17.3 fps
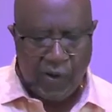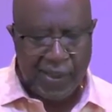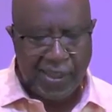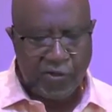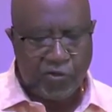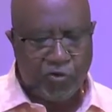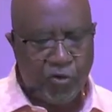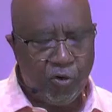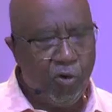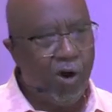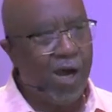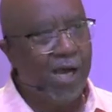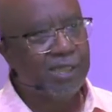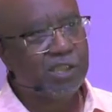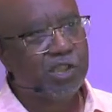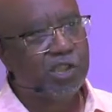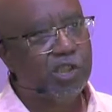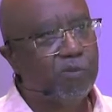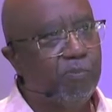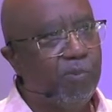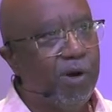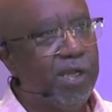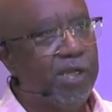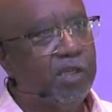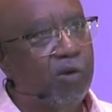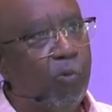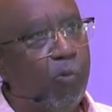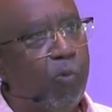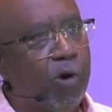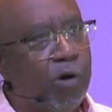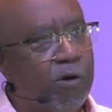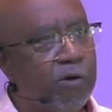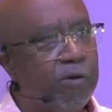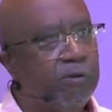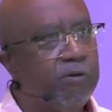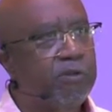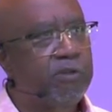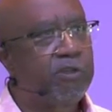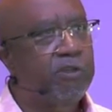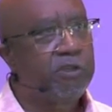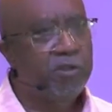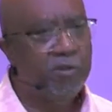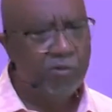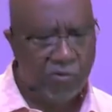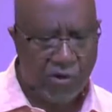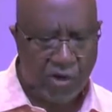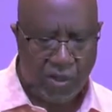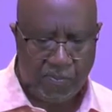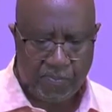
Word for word: in Troas to spread the word to Europe.